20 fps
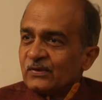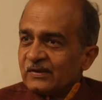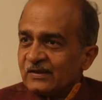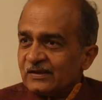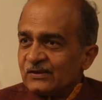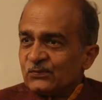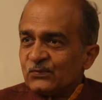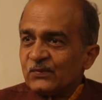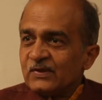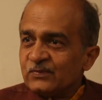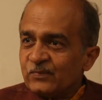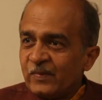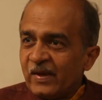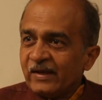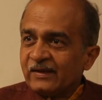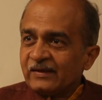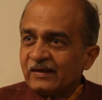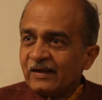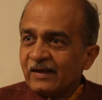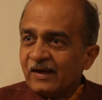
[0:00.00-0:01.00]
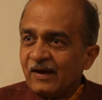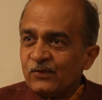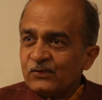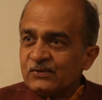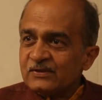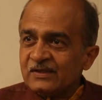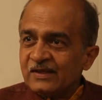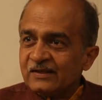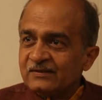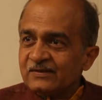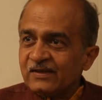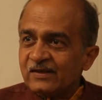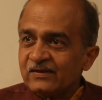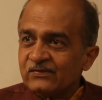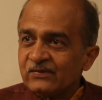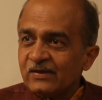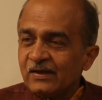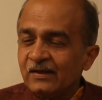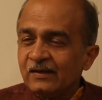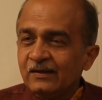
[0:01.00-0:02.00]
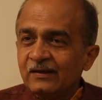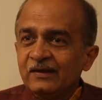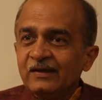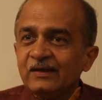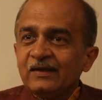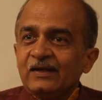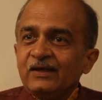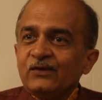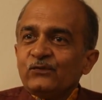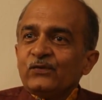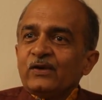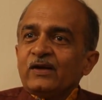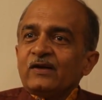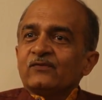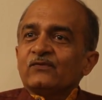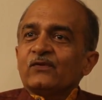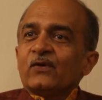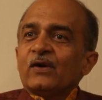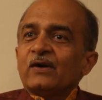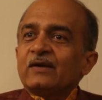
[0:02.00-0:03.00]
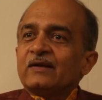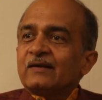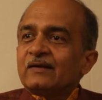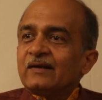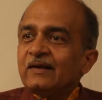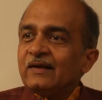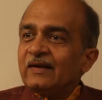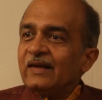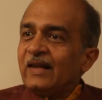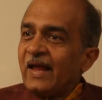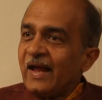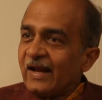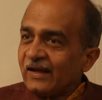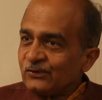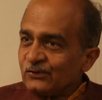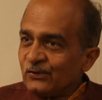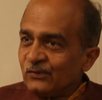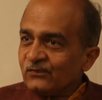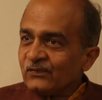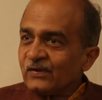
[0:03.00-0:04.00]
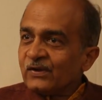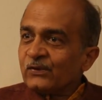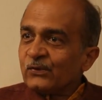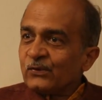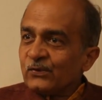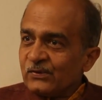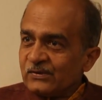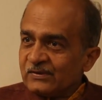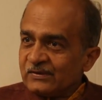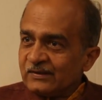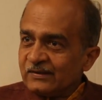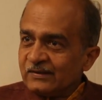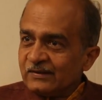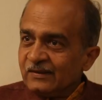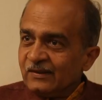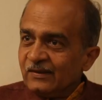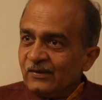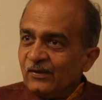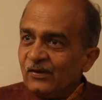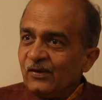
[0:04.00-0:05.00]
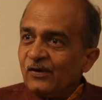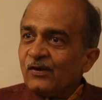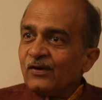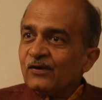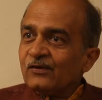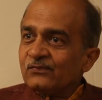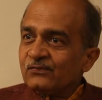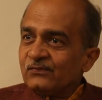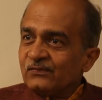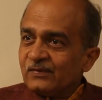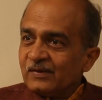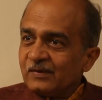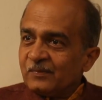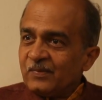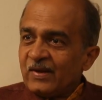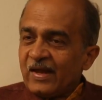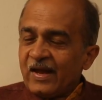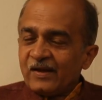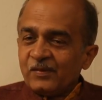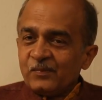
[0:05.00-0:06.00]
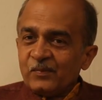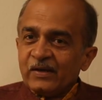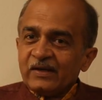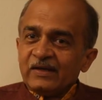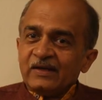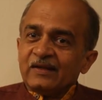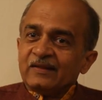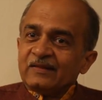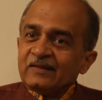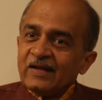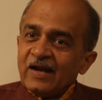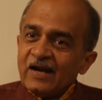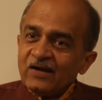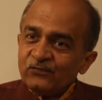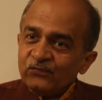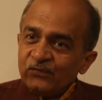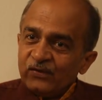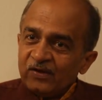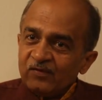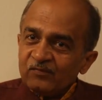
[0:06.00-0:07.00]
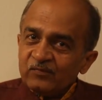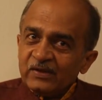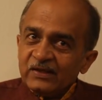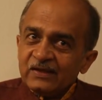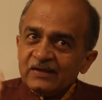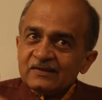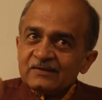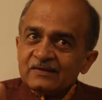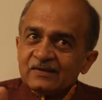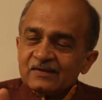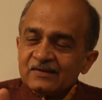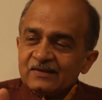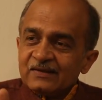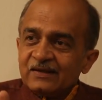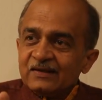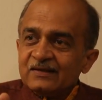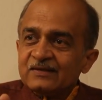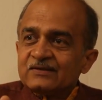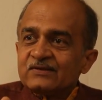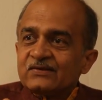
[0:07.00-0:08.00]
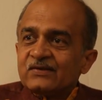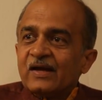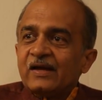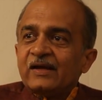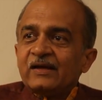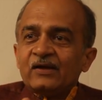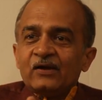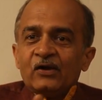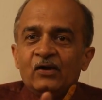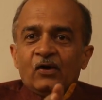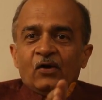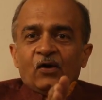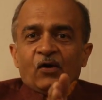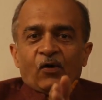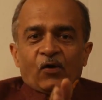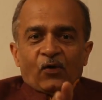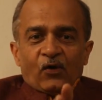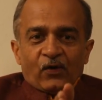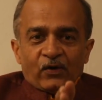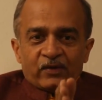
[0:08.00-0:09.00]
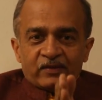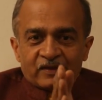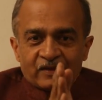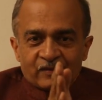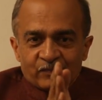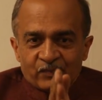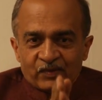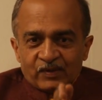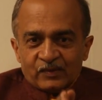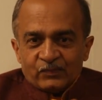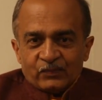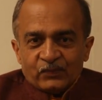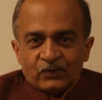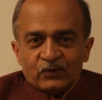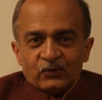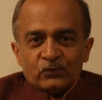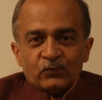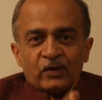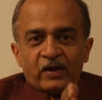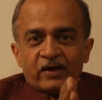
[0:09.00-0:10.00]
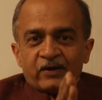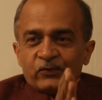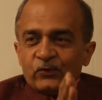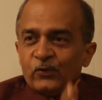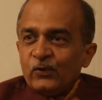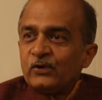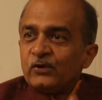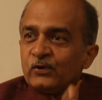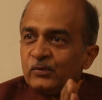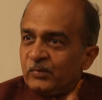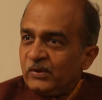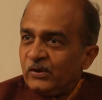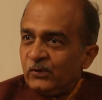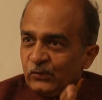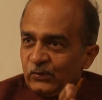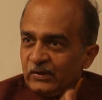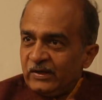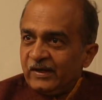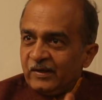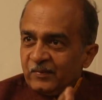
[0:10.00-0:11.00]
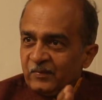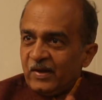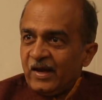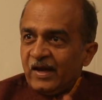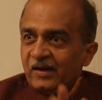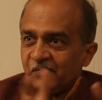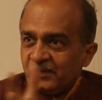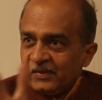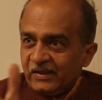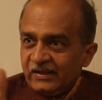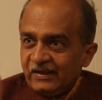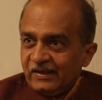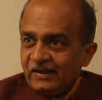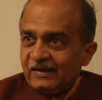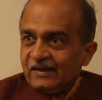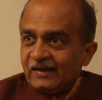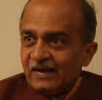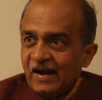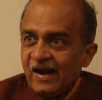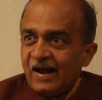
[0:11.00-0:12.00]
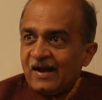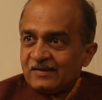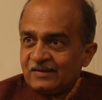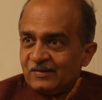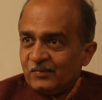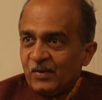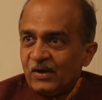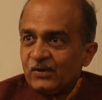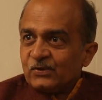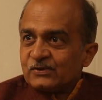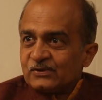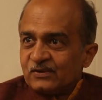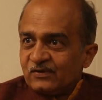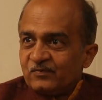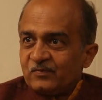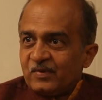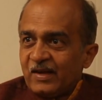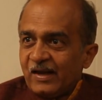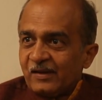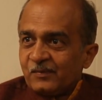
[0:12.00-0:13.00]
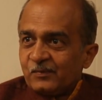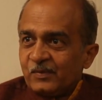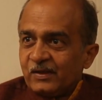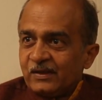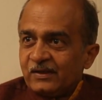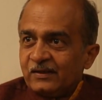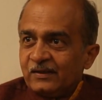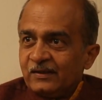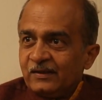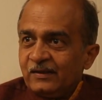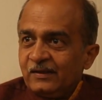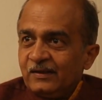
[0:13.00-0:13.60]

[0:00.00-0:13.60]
or these Swiss bank accounts, etc. He would have got lakhs of crores of black money, and that would have been a surgical strike on the people who are known to be holding black money and large amounts of black money.